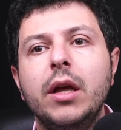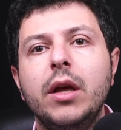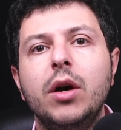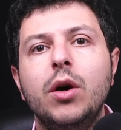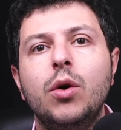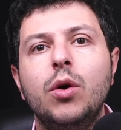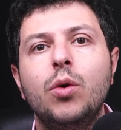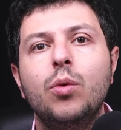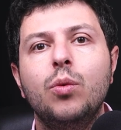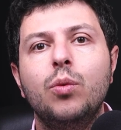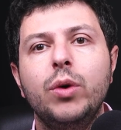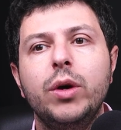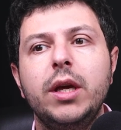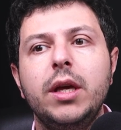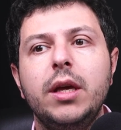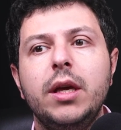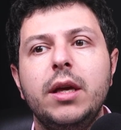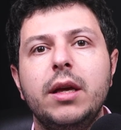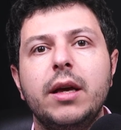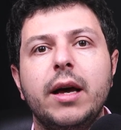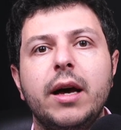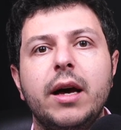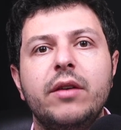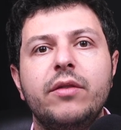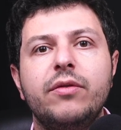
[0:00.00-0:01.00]
we
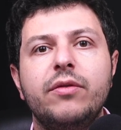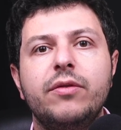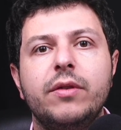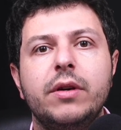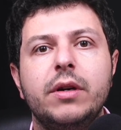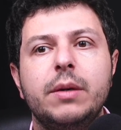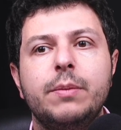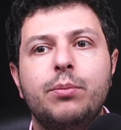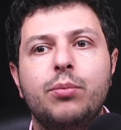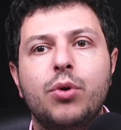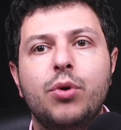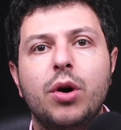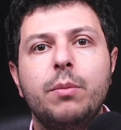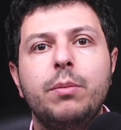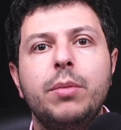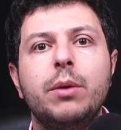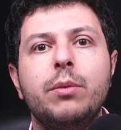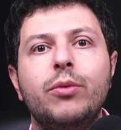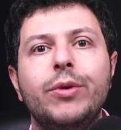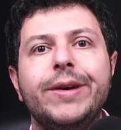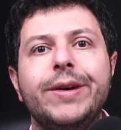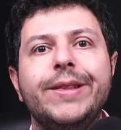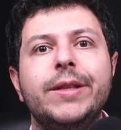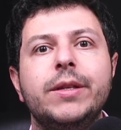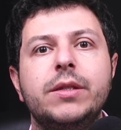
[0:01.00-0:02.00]
have a problem
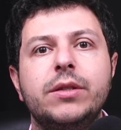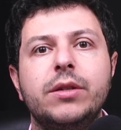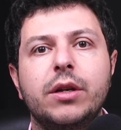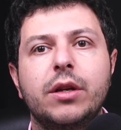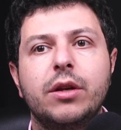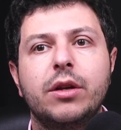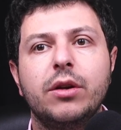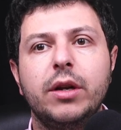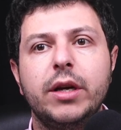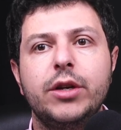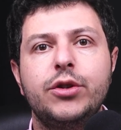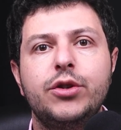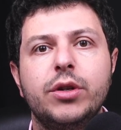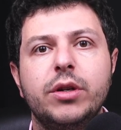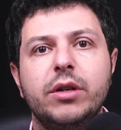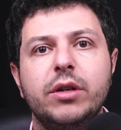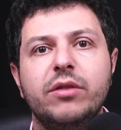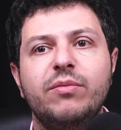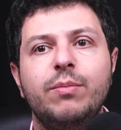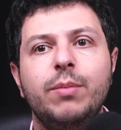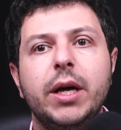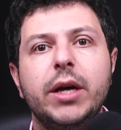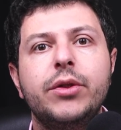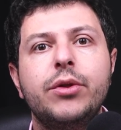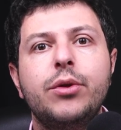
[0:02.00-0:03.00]
in the circulation of
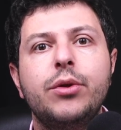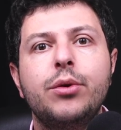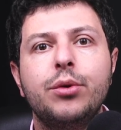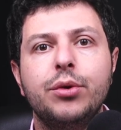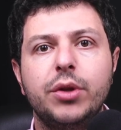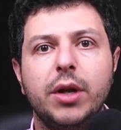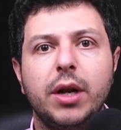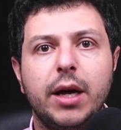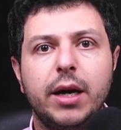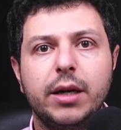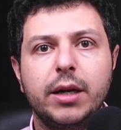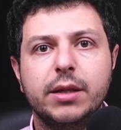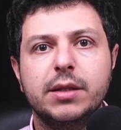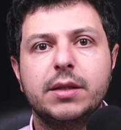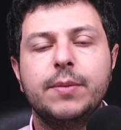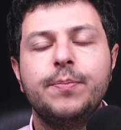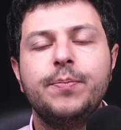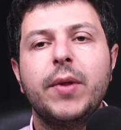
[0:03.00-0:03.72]
blood through the lungs,